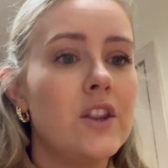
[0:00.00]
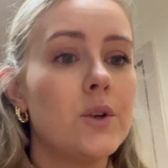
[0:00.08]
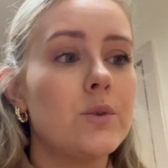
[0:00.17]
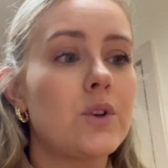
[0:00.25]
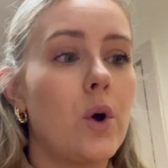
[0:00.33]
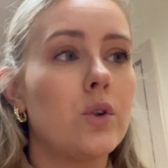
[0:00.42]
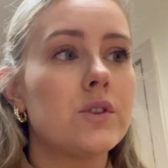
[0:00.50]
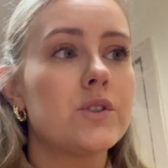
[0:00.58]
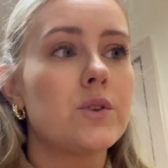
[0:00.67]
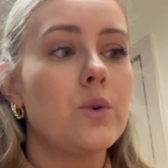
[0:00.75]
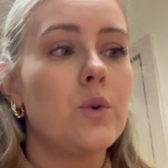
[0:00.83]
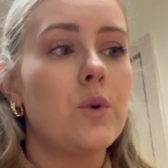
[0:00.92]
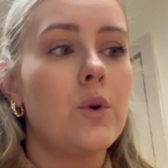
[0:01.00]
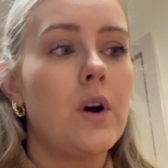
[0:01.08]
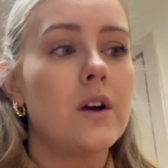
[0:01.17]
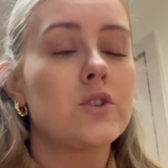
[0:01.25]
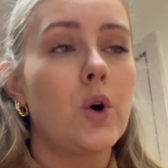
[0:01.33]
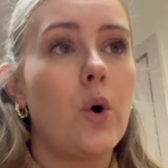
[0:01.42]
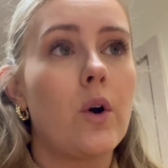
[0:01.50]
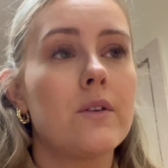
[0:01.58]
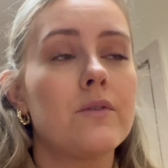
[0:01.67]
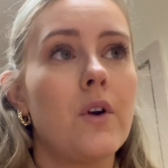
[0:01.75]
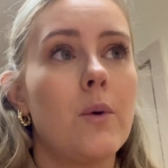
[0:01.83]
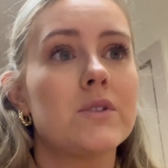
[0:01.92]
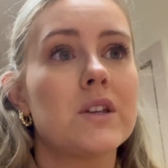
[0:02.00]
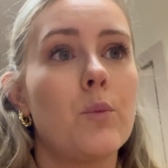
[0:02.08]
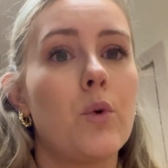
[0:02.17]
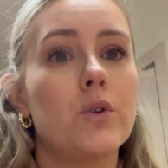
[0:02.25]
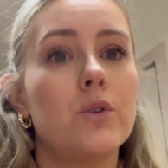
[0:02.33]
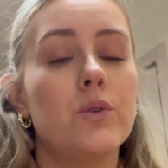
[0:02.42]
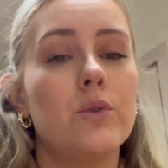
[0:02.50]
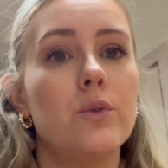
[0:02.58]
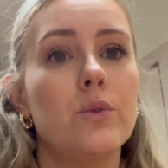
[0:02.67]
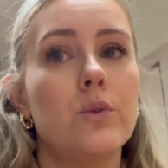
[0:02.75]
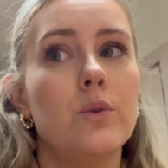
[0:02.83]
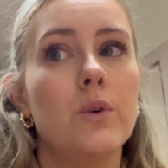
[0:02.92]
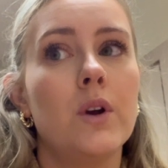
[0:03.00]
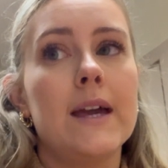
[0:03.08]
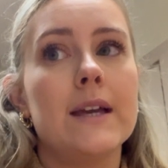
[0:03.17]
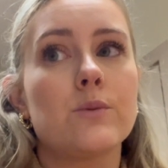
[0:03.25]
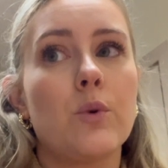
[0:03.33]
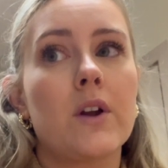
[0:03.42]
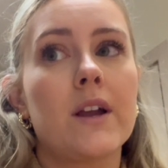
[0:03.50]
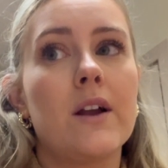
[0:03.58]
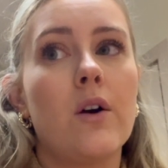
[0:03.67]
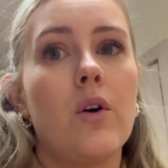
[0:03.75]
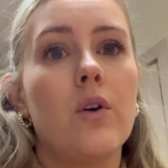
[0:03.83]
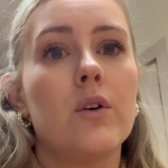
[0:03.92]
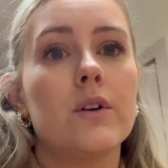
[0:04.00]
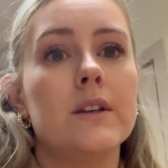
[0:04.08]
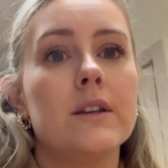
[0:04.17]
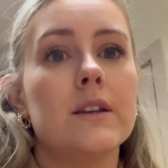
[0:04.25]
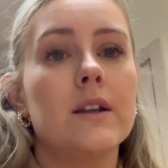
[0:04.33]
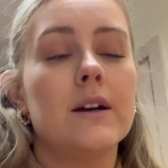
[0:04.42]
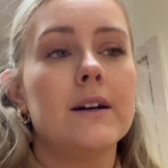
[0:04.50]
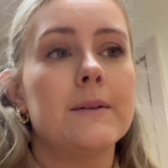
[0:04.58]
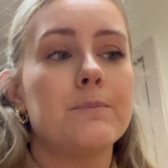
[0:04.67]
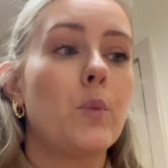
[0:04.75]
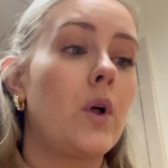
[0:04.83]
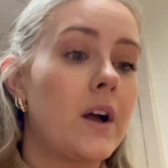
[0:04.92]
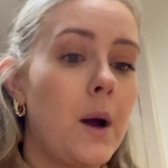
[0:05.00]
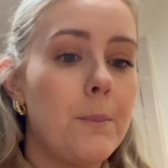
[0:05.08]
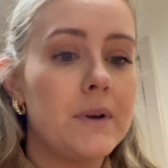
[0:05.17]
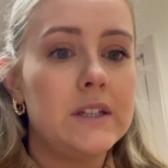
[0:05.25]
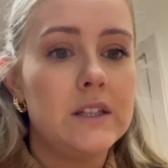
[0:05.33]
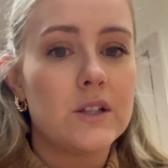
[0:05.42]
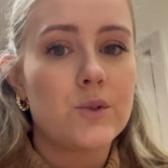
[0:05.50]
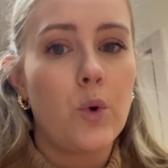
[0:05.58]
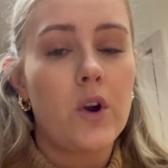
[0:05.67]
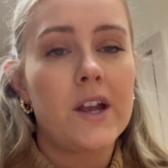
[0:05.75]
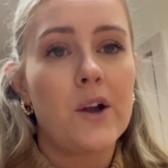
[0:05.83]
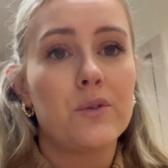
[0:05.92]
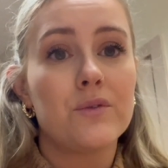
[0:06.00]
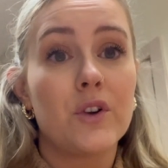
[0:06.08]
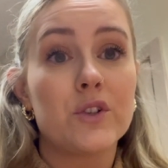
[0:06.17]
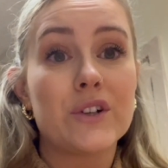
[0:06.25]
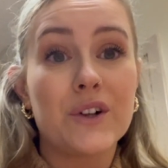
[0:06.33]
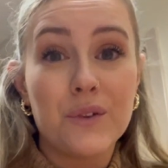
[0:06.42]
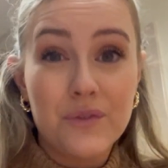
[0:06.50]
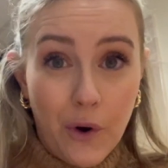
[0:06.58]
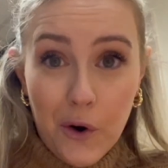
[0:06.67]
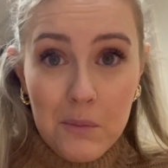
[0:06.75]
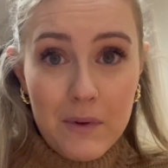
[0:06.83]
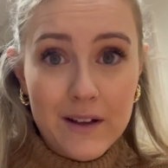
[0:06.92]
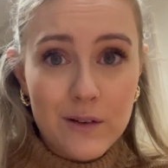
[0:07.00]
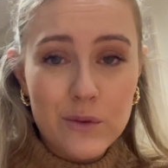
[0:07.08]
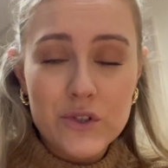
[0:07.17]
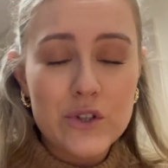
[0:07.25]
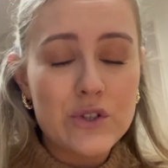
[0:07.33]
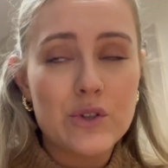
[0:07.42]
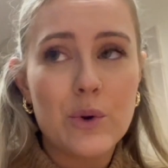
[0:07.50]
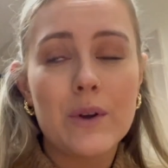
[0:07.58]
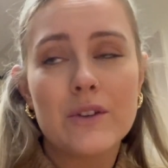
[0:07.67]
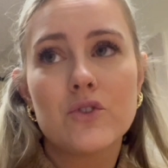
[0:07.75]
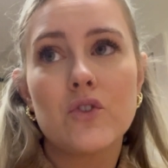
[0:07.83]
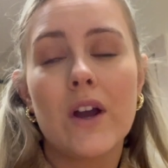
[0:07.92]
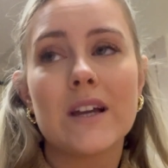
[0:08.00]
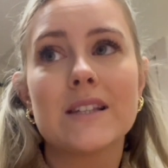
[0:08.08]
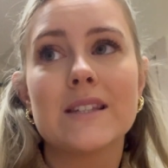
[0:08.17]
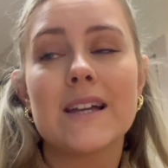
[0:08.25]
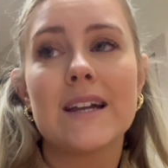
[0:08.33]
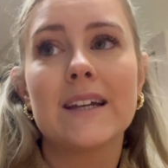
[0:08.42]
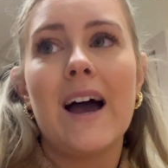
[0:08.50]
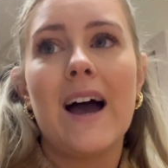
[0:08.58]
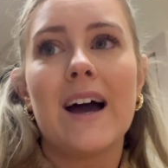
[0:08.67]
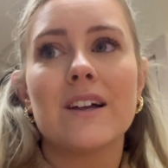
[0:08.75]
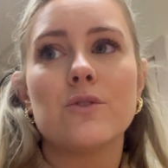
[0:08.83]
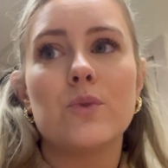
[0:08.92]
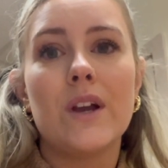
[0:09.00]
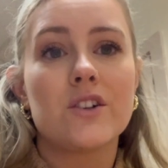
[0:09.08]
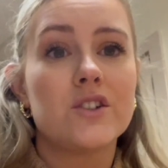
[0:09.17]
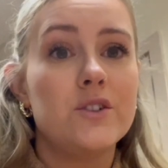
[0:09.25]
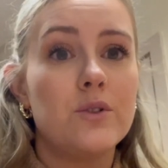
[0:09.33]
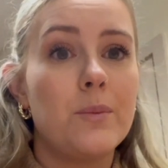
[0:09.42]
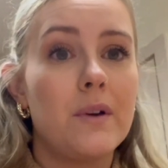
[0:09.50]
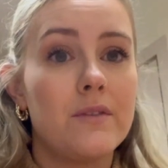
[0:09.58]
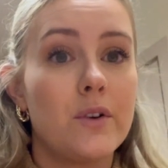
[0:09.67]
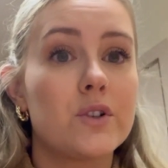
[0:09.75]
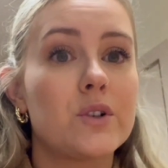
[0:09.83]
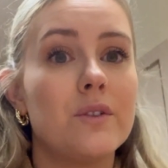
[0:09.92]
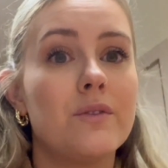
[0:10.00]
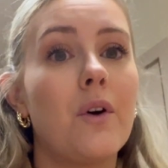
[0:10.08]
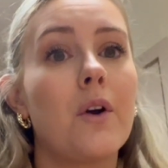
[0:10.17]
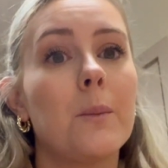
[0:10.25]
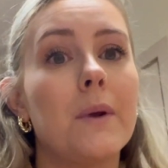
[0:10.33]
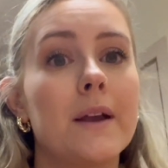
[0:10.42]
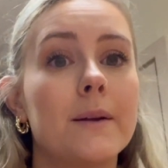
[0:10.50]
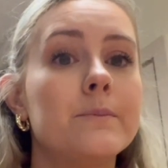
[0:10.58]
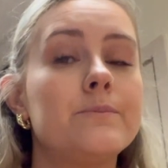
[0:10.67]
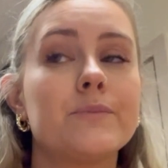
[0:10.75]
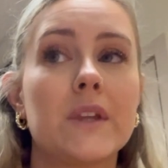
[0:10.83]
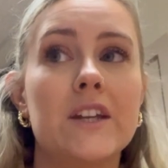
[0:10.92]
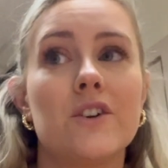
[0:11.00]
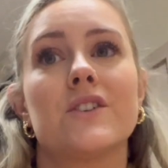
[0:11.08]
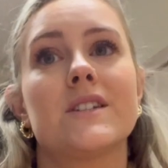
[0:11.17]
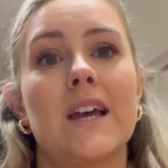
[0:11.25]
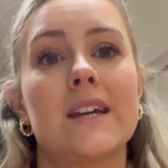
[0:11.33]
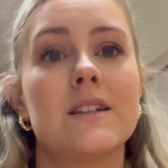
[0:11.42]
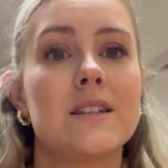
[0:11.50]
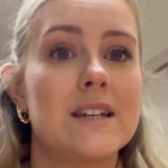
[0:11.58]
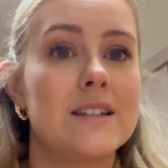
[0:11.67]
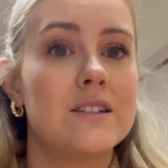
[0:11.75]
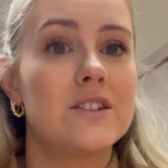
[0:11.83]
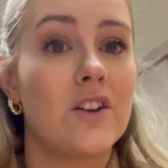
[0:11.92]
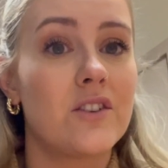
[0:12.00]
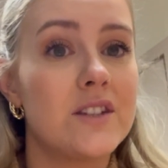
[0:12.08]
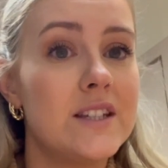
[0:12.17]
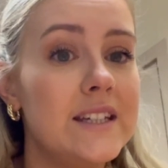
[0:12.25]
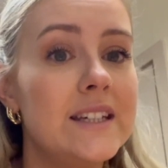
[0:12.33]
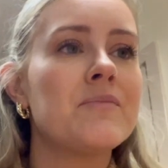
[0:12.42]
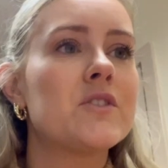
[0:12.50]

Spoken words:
There was also a talk from someone who is working on a company that's working on vertical farming, which is so interesting, and we actually do a bit of vertical farming in our site in Dundee.